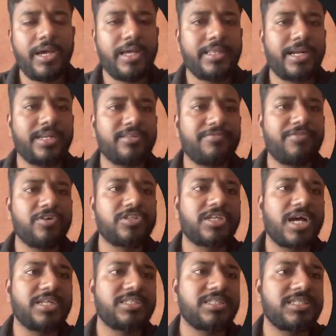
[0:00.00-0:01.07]
That is the first
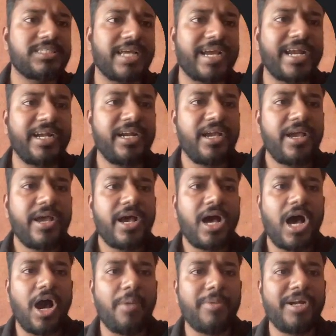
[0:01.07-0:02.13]
answer. Second,
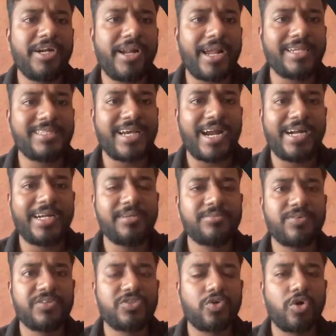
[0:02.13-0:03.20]
how many TRICCEK items
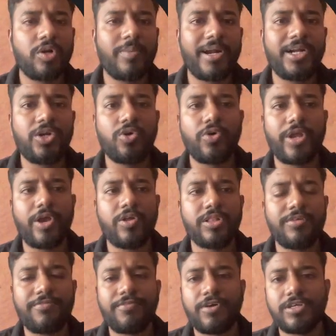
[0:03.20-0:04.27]
were sold by Tory on
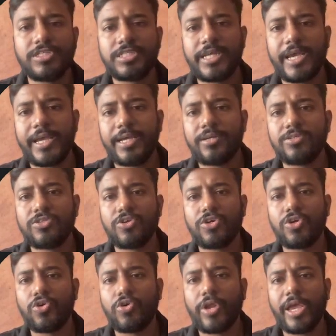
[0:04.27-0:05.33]
the first day? So
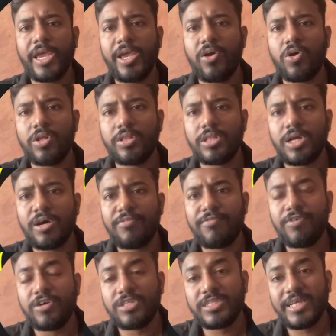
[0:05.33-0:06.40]
Tory on the
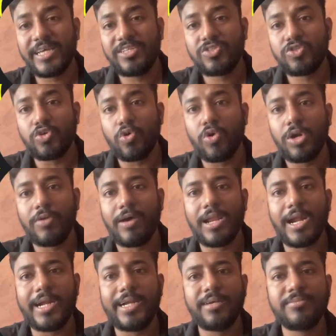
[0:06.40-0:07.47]
first day sold wala
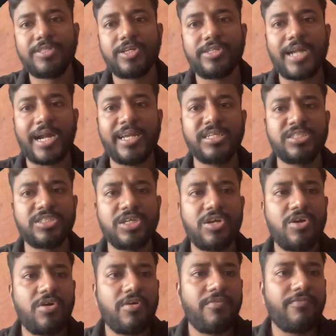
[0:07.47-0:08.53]
items, so that is
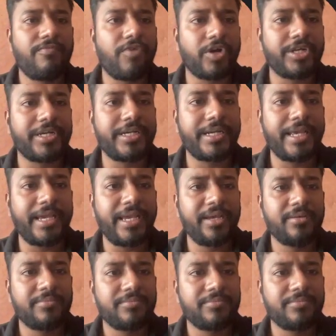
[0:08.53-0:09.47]
40.